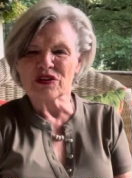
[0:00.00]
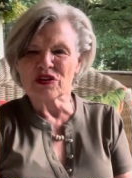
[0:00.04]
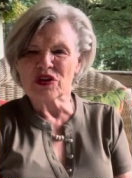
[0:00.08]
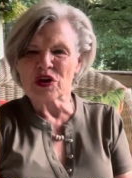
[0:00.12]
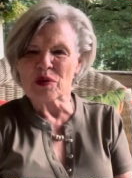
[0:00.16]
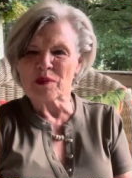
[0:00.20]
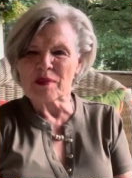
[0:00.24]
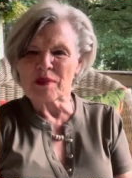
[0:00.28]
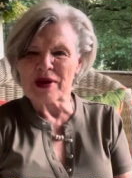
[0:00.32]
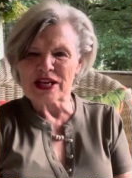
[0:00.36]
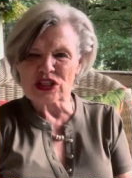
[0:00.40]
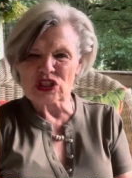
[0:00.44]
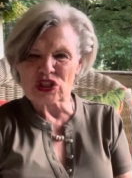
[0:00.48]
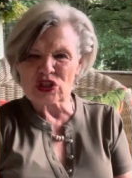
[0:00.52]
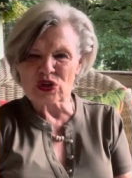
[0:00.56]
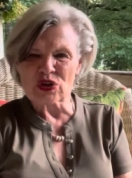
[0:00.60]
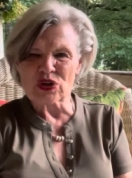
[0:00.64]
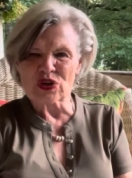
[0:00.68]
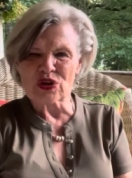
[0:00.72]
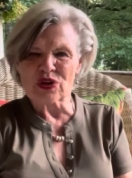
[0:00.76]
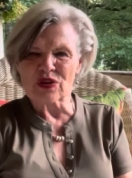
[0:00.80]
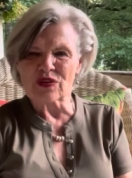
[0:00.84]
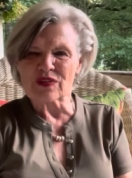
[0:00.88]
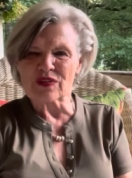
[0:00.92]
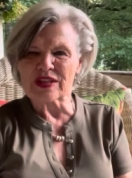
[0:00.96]
know, make
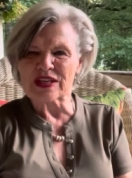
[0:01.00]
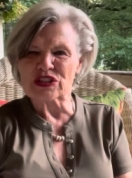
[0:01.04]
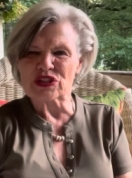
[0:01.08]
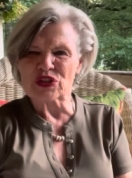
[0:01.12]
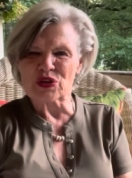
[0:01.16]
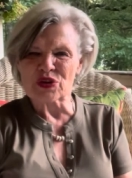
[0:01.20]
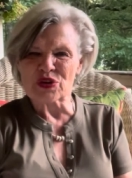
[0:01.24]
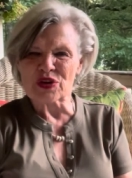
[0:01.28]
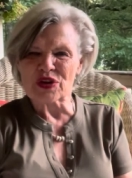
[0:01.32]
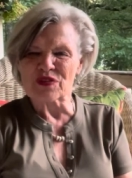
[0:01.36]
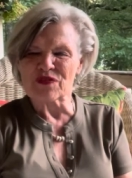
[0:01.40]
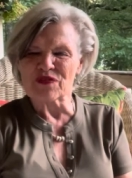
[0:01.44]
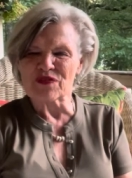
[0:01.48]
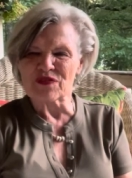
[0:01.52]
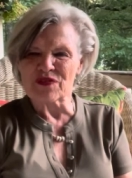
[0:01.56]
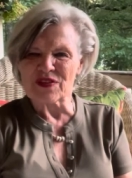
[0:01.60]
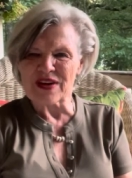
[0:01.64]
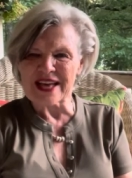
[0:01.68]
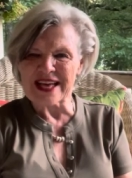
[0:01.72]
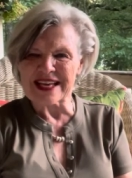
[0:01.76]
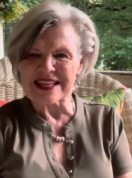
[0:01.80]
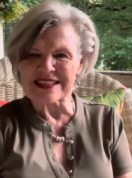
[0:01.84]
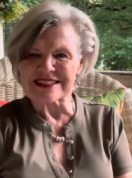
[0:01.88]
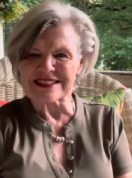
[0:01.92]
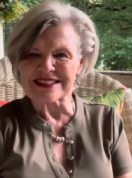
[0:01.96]
sure that you
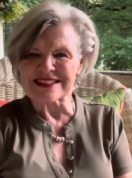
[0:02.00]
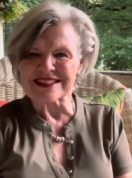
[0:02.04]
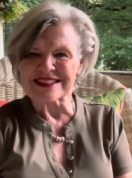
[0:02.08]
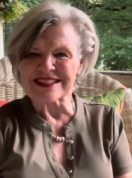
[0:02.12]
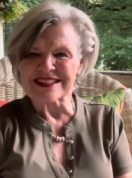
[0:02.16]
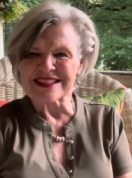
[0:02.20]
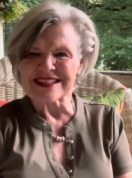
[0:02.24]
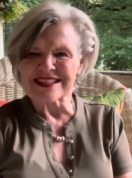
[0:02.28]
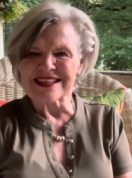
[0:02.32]
confess